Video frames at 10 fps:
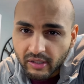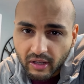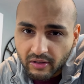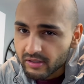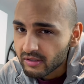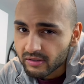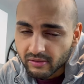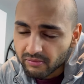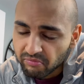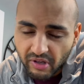calories, just
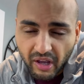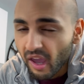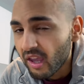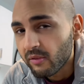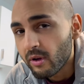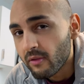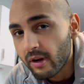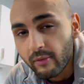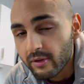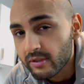I ate whatever
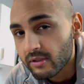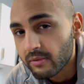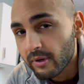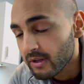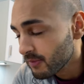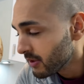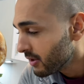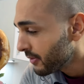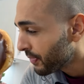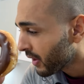I wanted, to be honest with you.